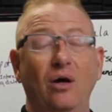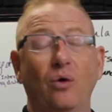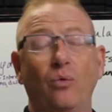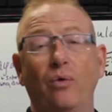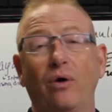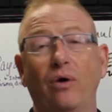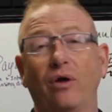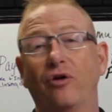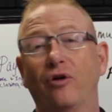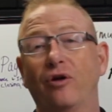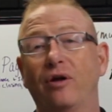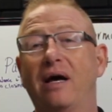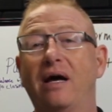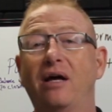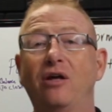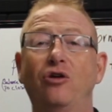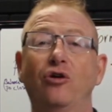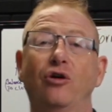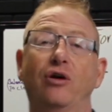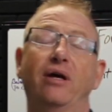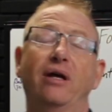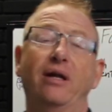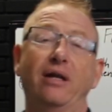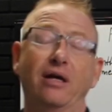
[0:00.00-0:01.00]
whether or not
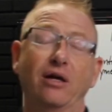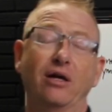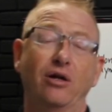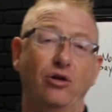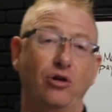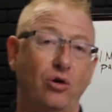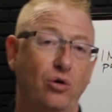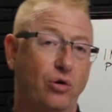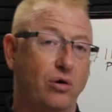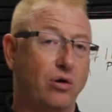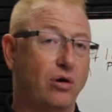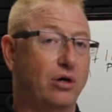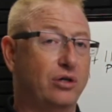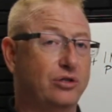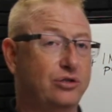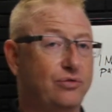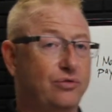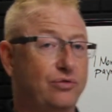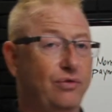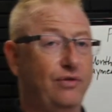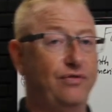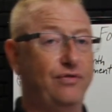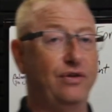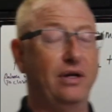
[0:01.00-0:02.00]
you're getting a
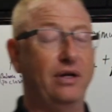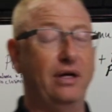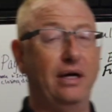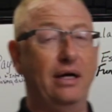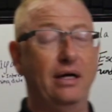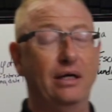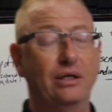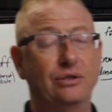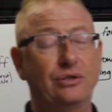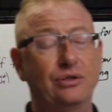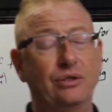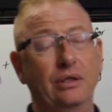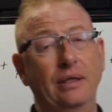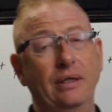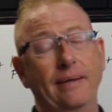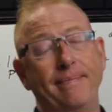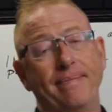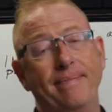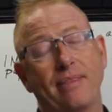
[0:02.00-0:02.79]
no-cost refinance.